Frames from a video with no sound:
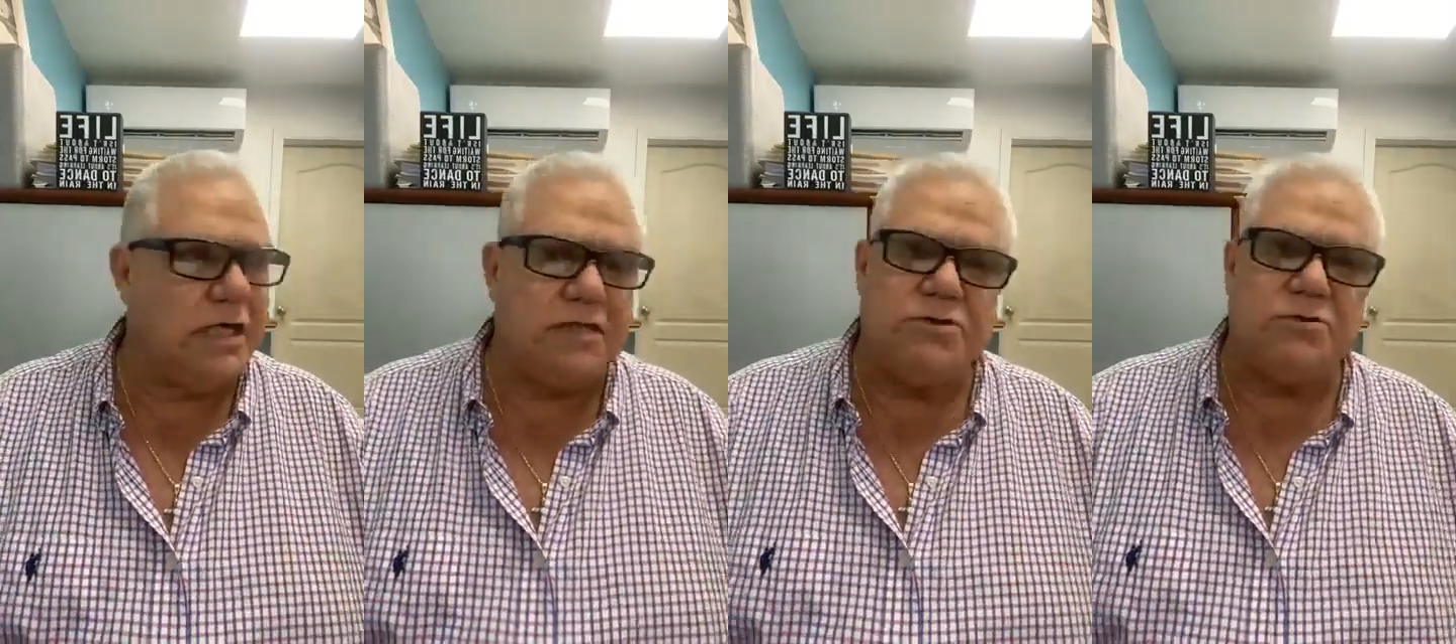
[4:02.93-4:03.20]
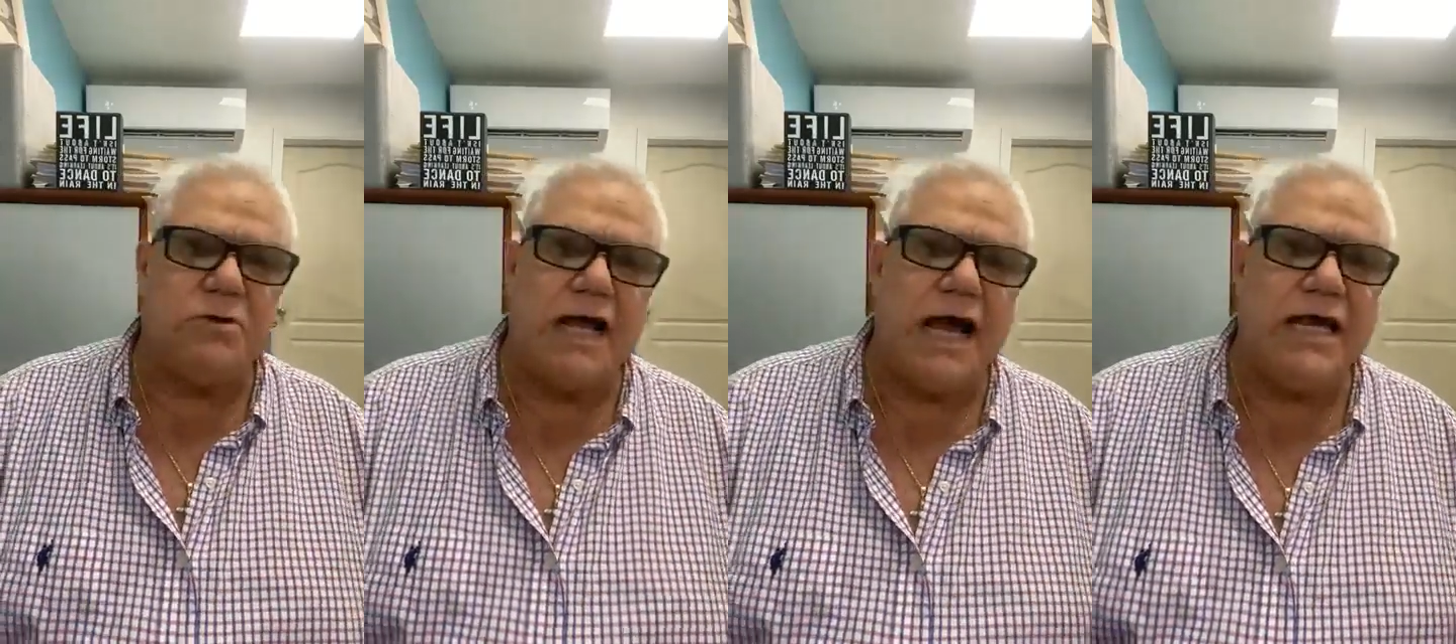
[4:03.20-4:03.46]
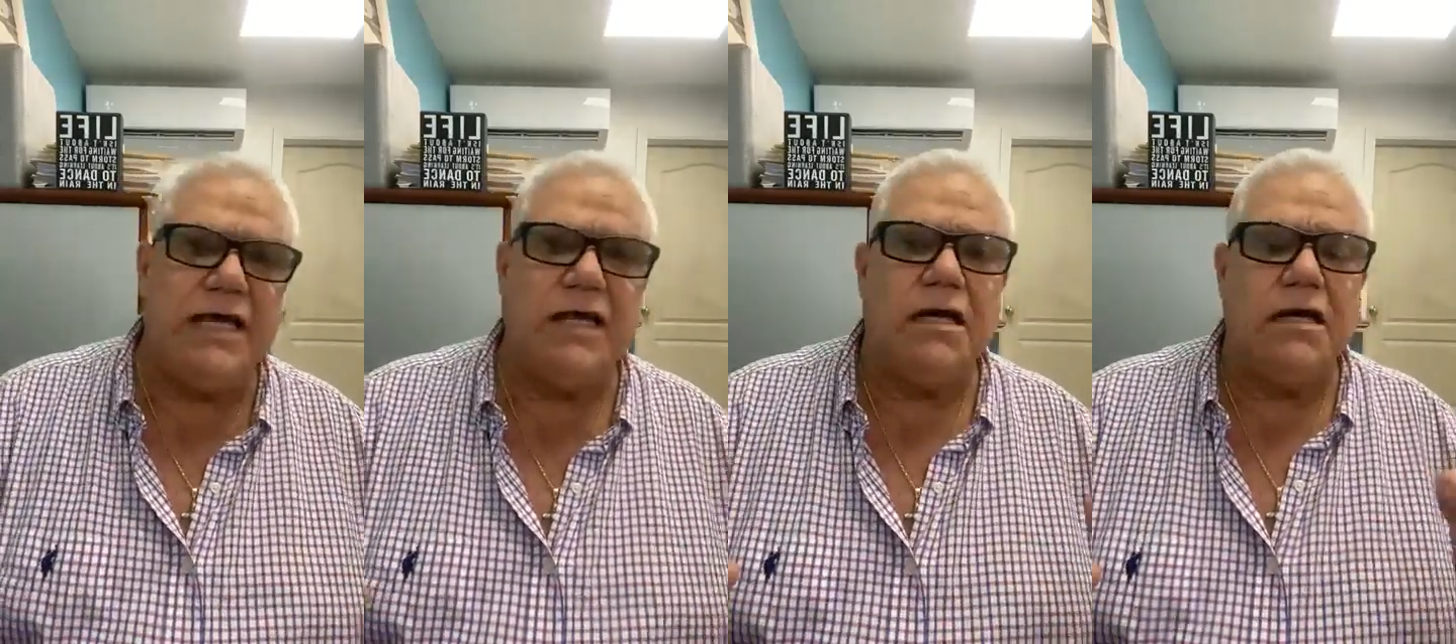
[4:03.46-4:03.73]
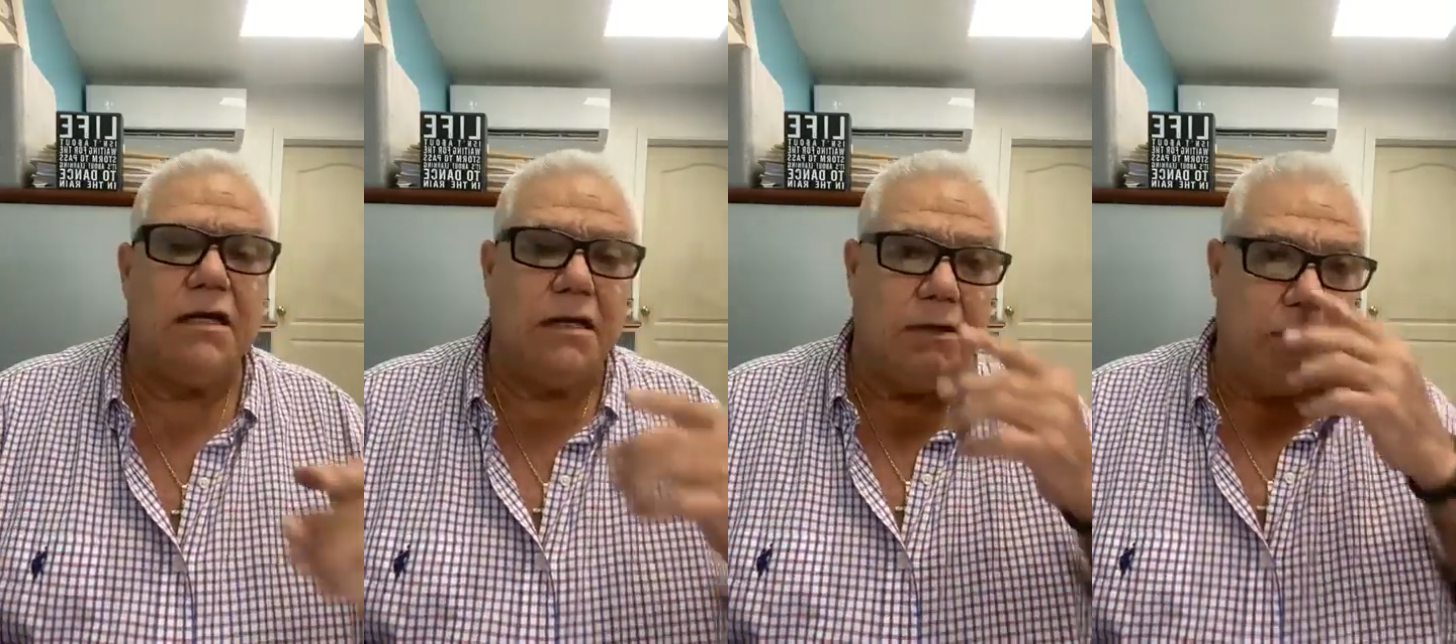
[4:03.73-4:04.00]
then
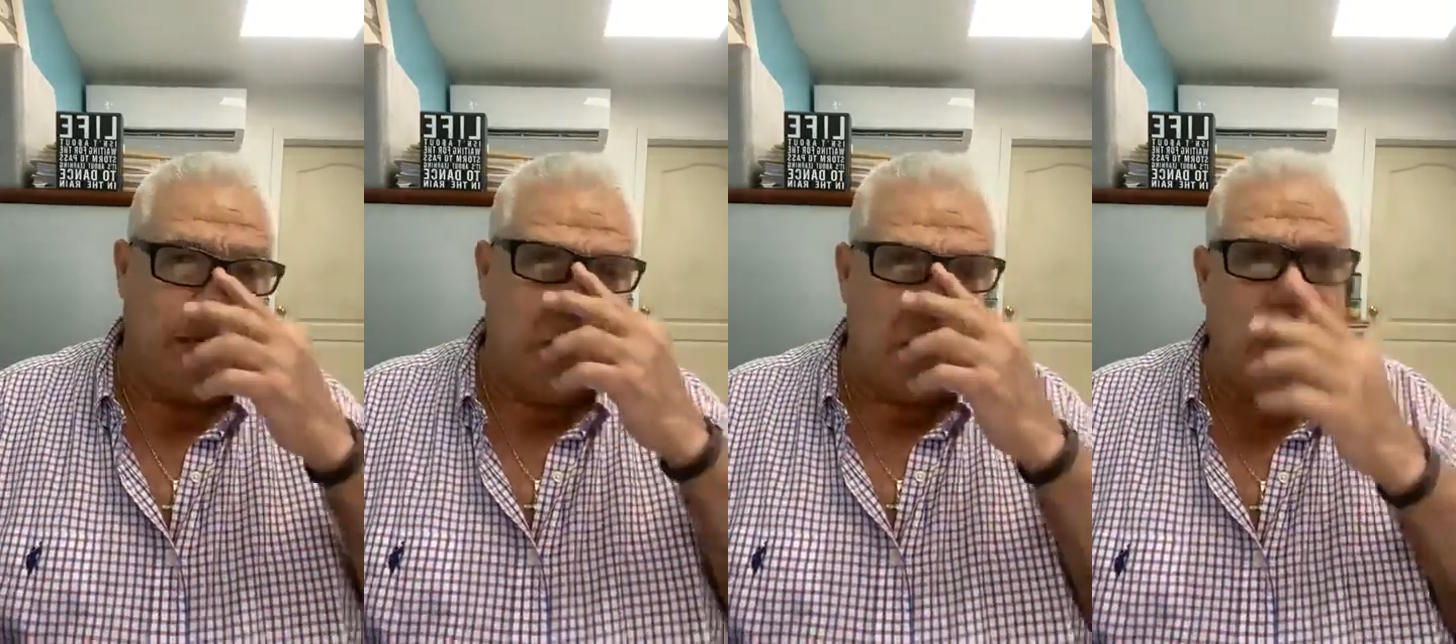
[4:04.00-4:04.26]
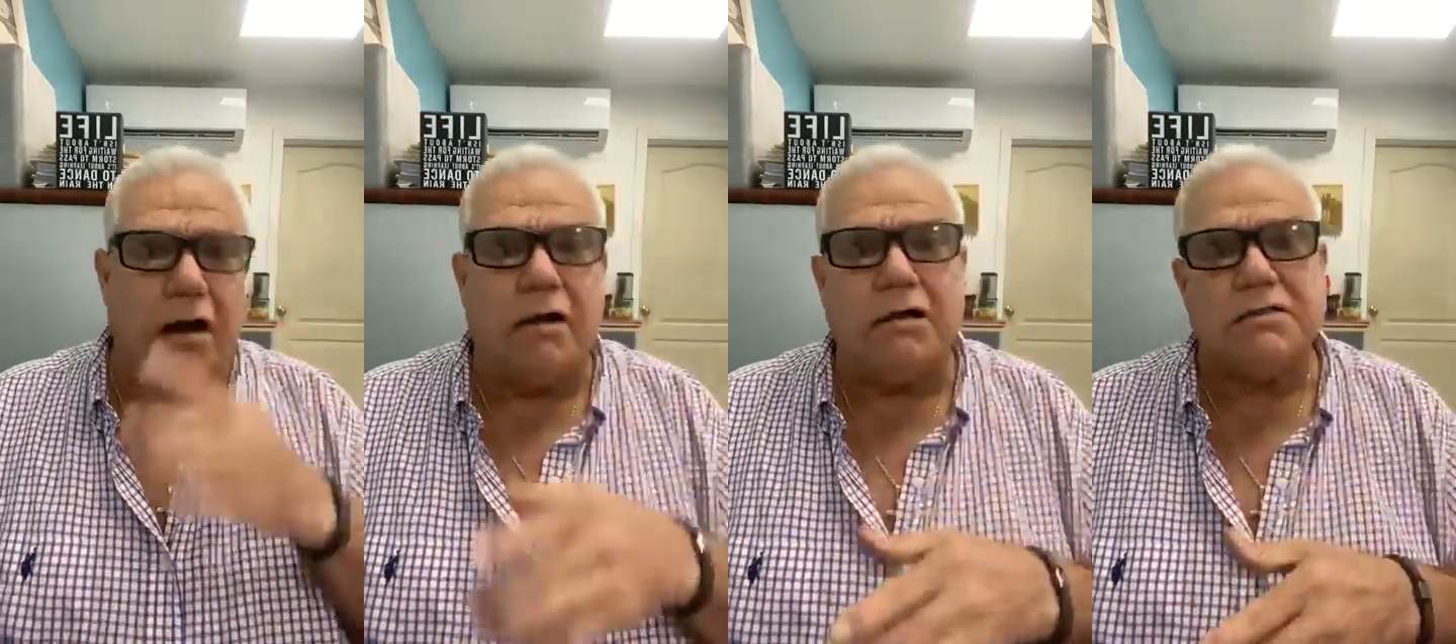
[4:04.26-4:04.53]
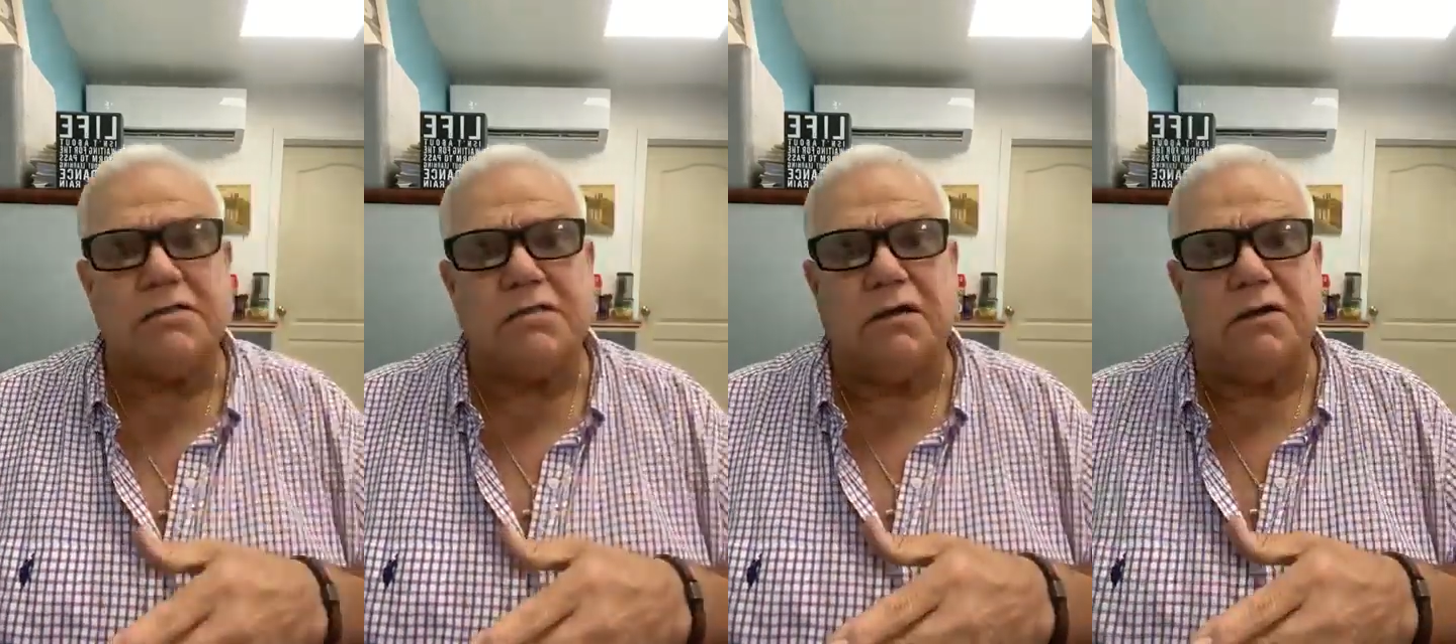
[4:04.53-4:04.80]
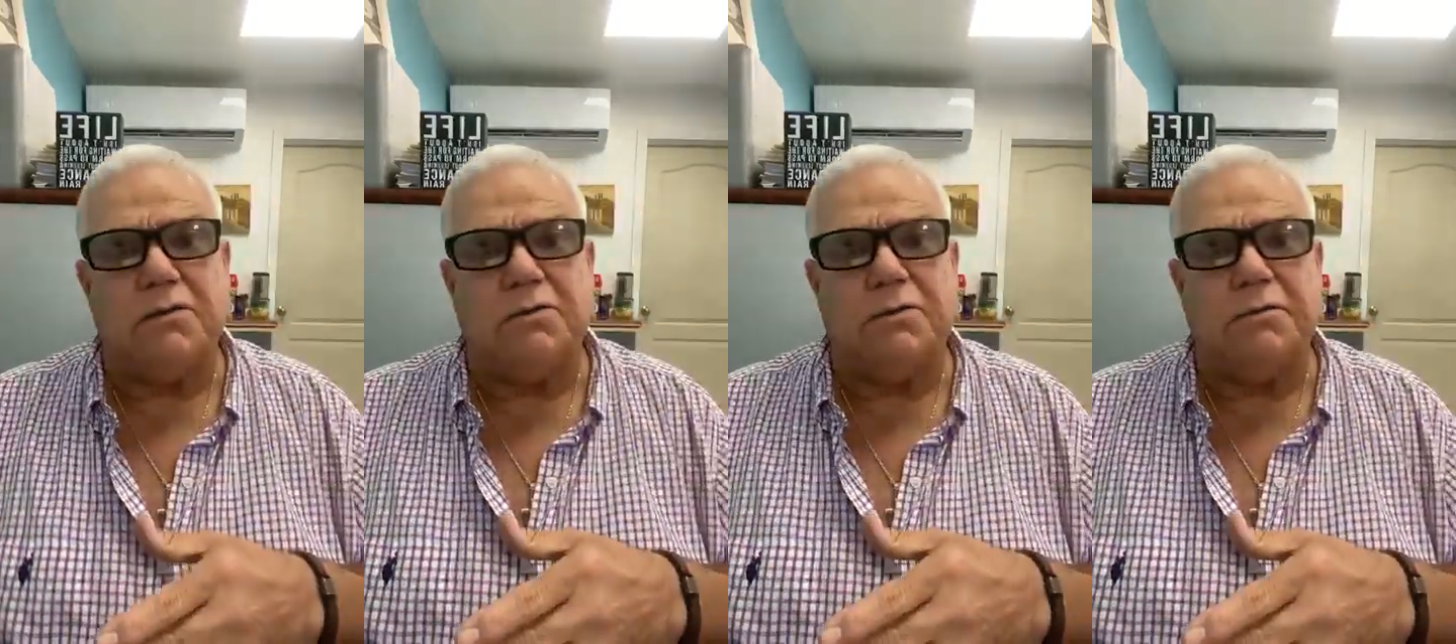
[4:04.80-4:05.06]
July. We're in
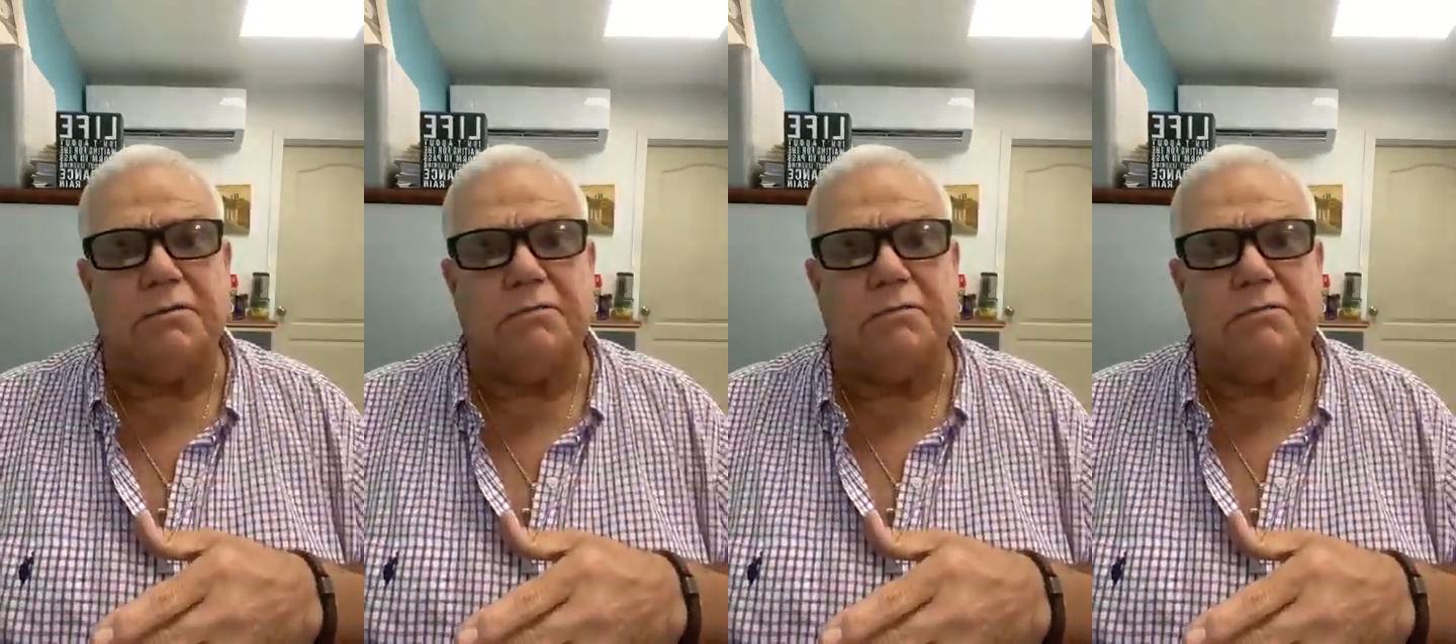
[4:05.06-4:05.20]
August now.